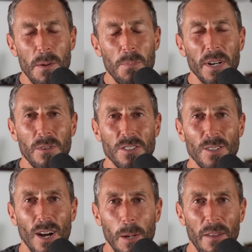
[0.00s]
of my book in which I
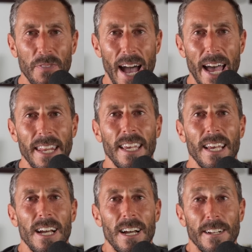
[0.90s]
talk about that
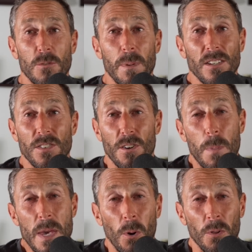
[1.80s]
just because there are
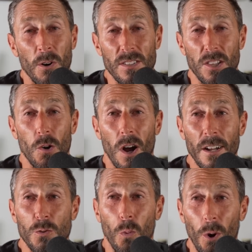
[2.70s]
people known as
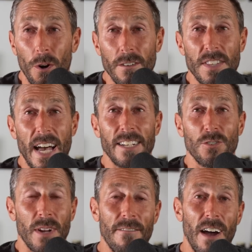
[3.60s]
Laron dwarves that
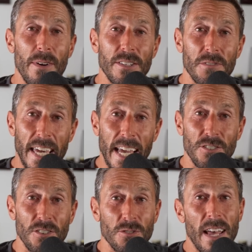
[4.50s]
don't have high rates of
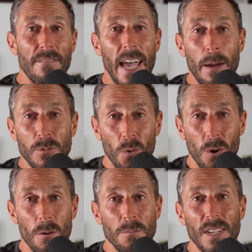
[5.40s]
cancer and don't have
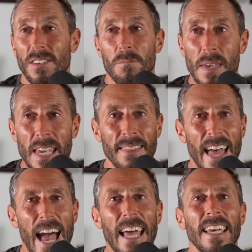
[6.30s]
mTOR doesn't mean
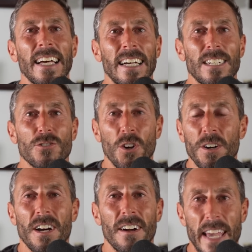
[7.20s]
that
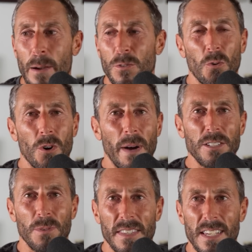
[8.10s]
turning on mTOR by
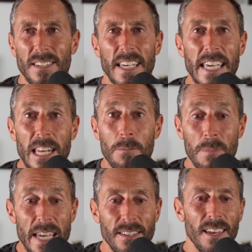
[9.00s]
doing things like eating
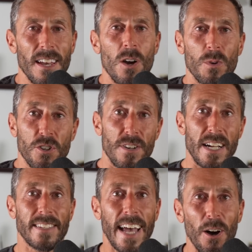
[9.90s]
meat, which
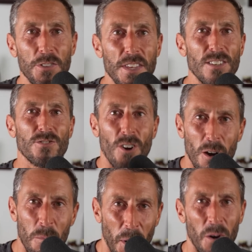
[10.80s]
creates healthy,
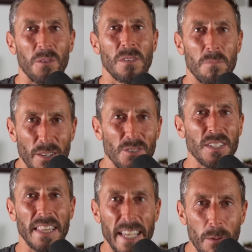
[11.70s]
strong bones and muscles
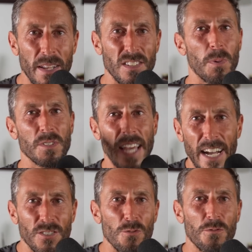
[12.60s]
and ligaments and
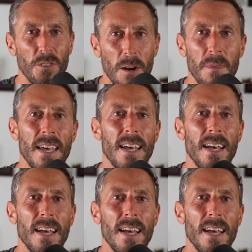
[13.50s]
protects you from